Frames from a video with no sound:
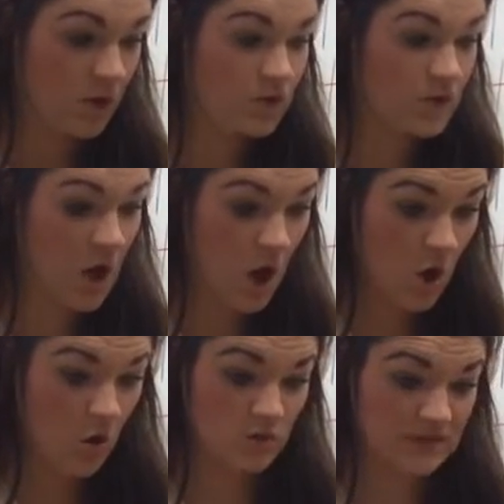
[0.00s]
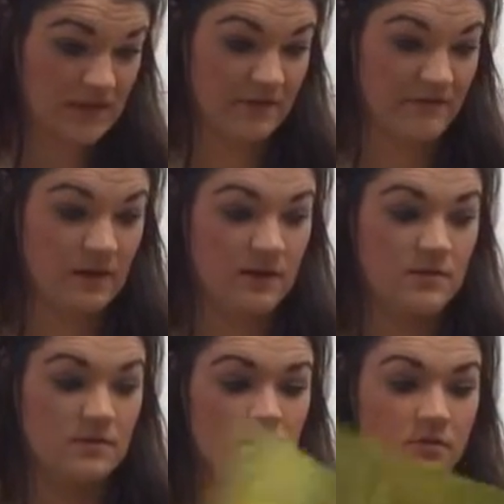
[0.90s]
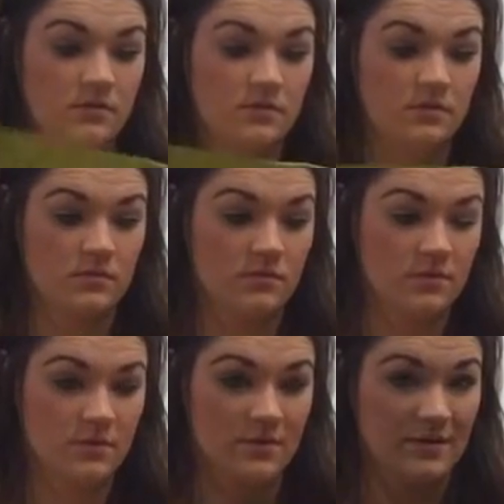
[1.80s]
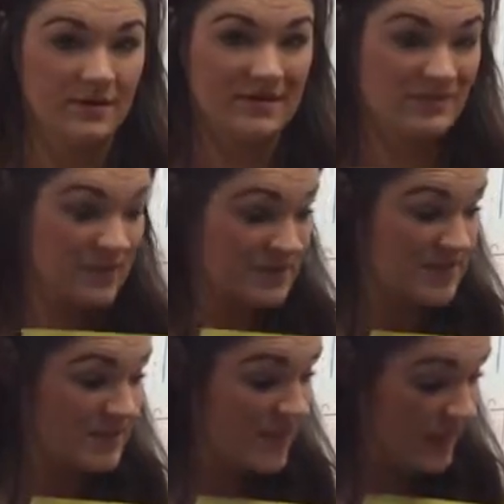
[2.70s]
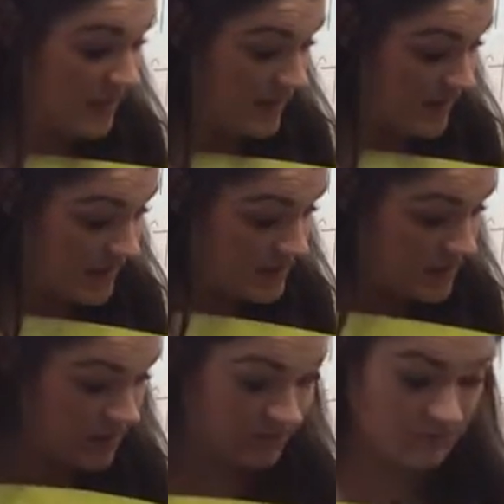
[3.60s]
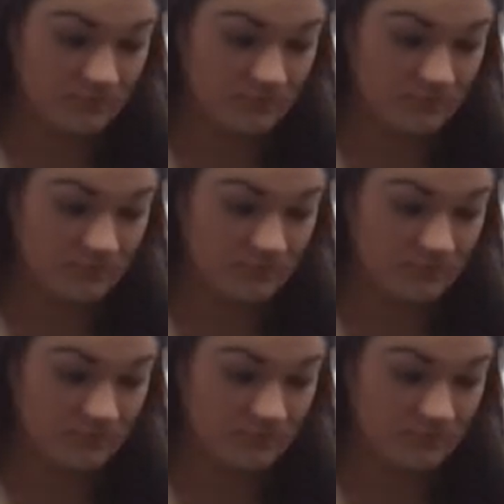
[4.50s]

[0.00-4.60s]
No, David. He's being sneaky again, isn't he?